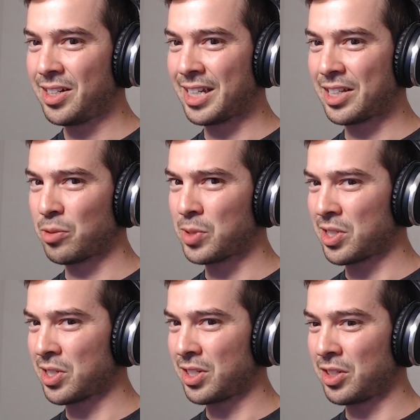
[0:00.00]
like there
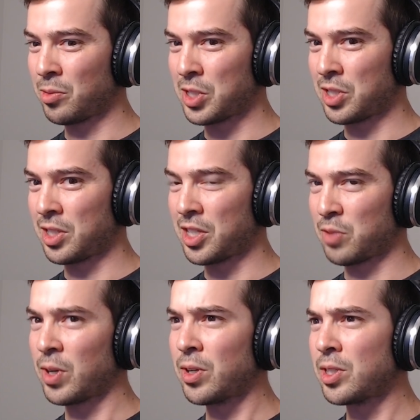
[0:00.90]
was there was this
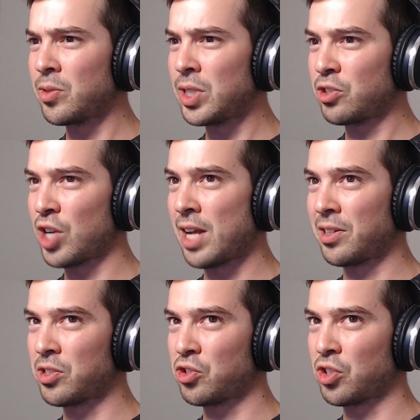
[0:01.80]
very unique
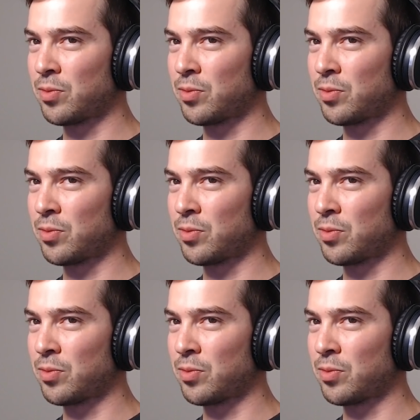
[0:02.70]
challenge